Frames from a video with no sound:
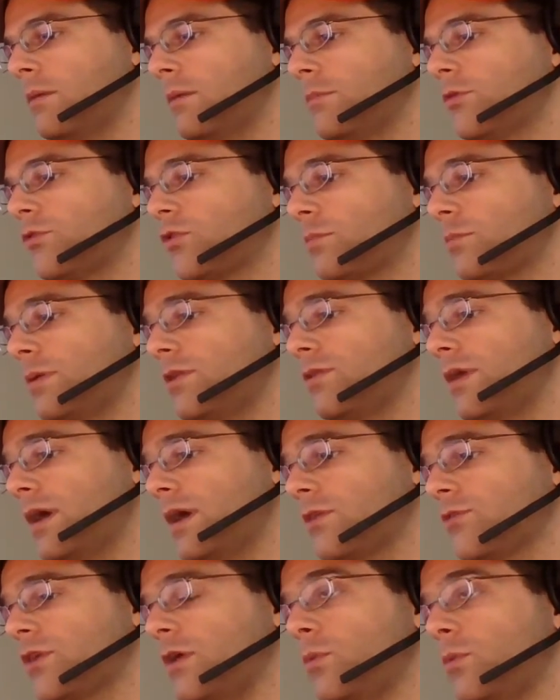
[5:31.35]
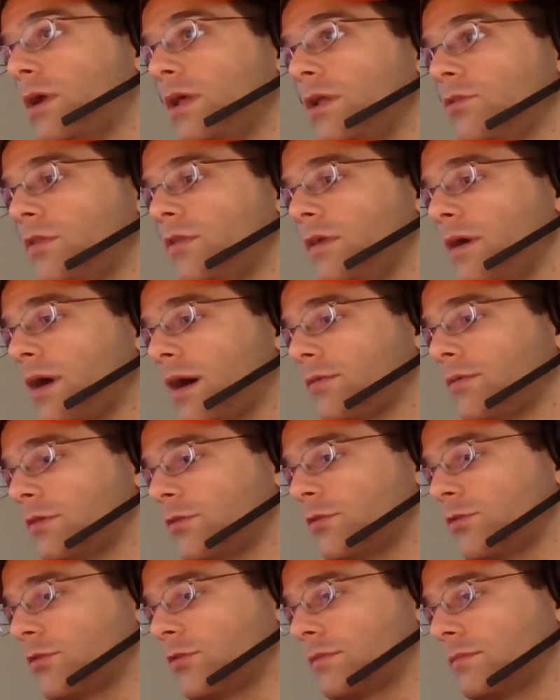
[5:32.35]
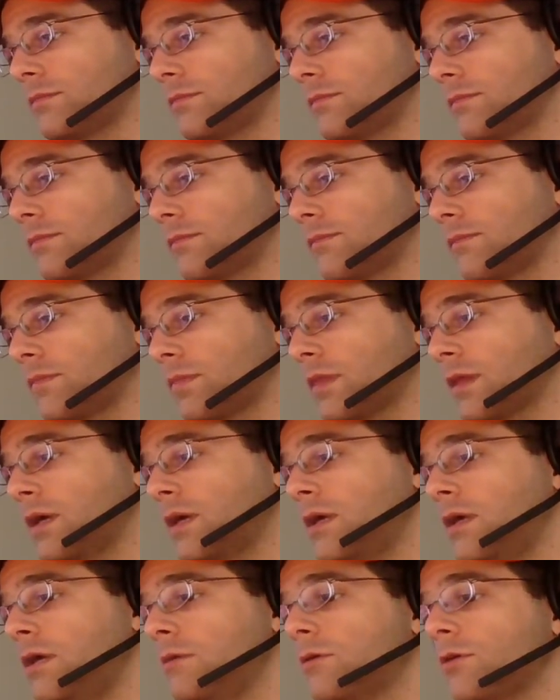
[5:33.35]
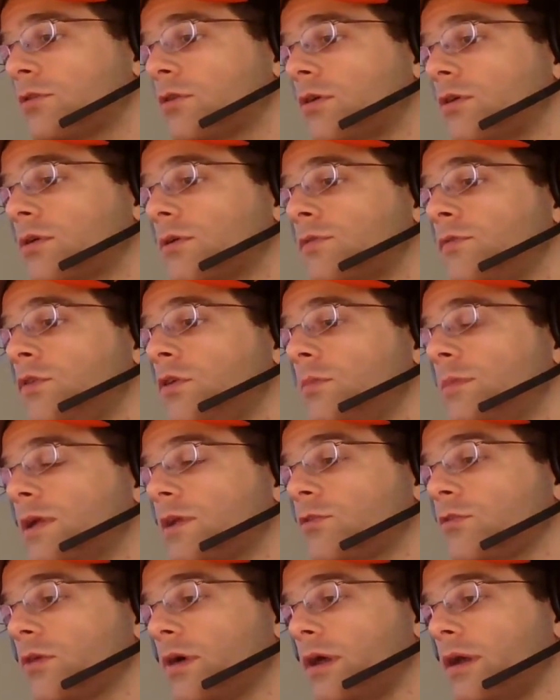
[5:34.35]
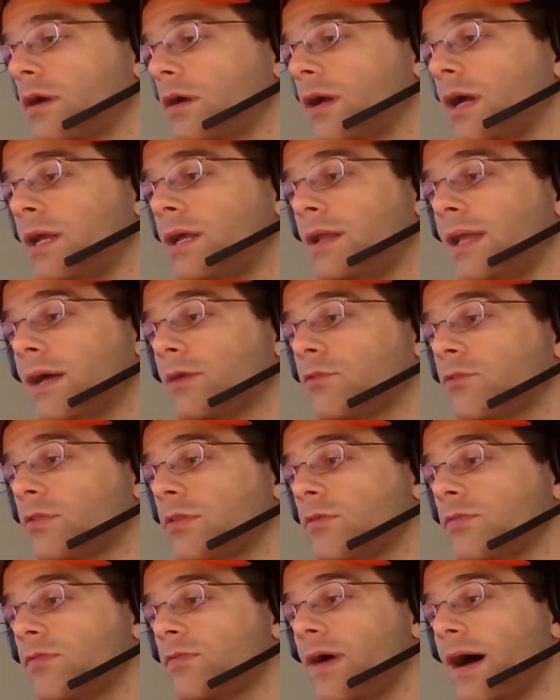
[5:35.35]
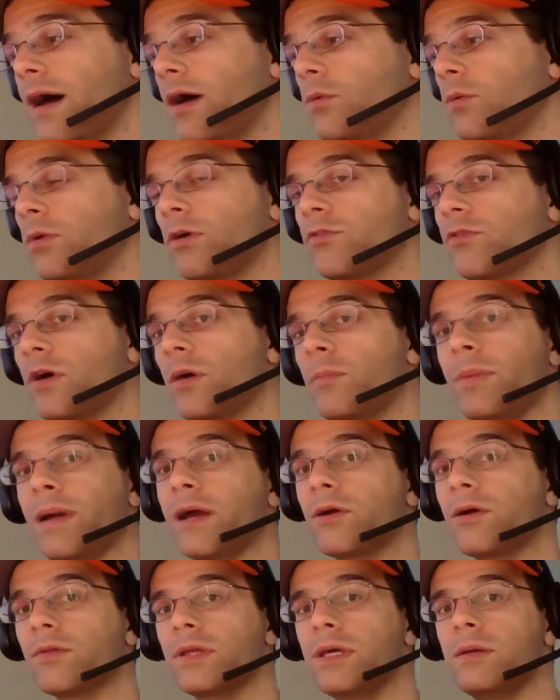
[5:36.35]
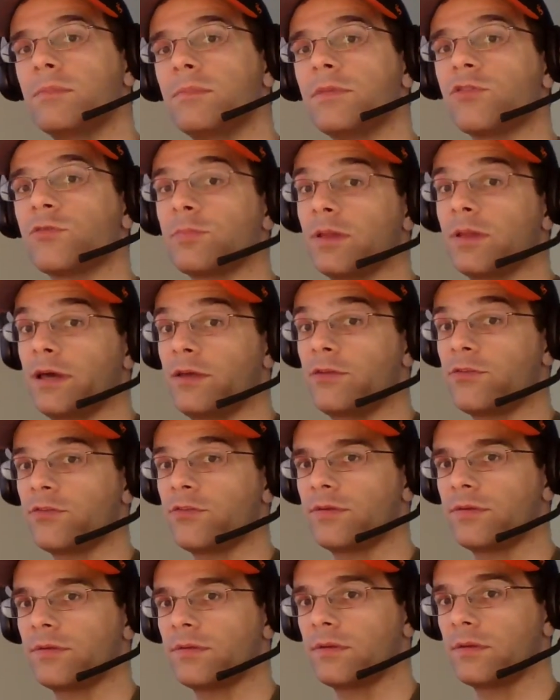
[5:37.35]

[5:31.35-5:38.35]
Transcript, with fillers: Mr. Pendanski went into the office. He returned a few minutes later and announced the file was apparently misplaced.